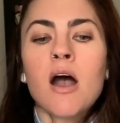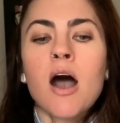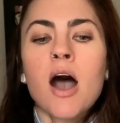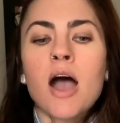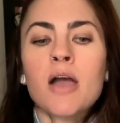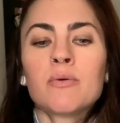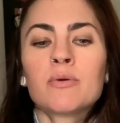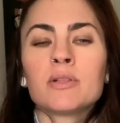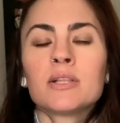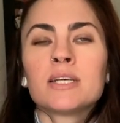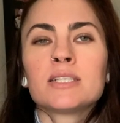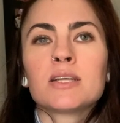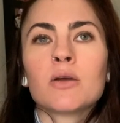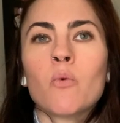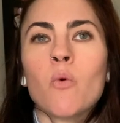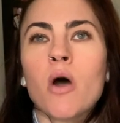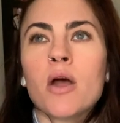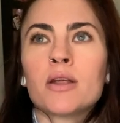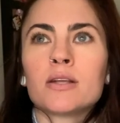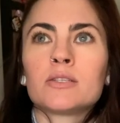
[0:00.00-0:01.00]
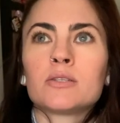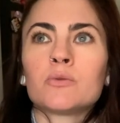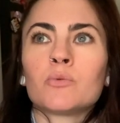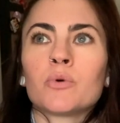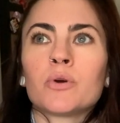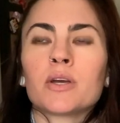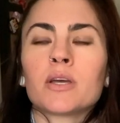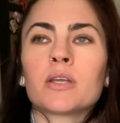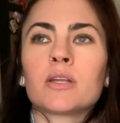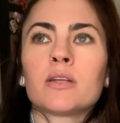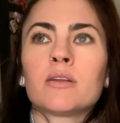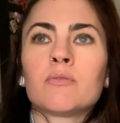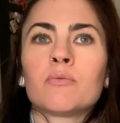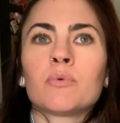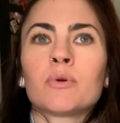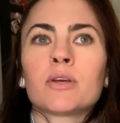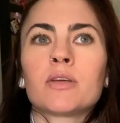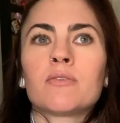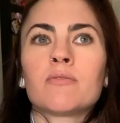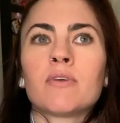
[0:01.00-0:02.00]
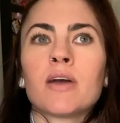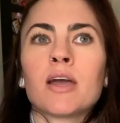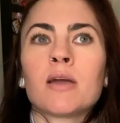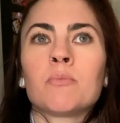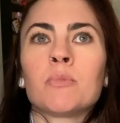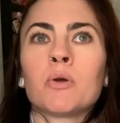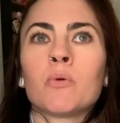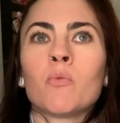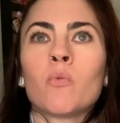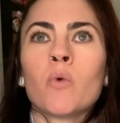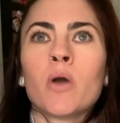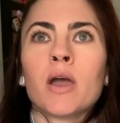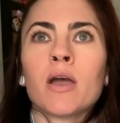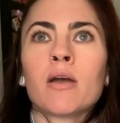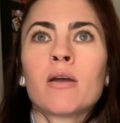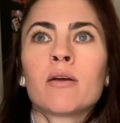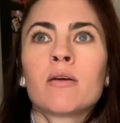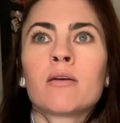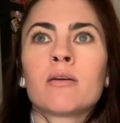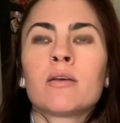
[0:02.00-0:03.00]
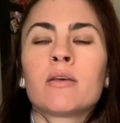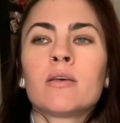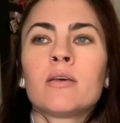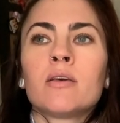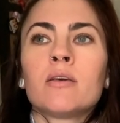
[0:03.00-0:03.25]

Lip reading: I realized I wanted to work in a work environment where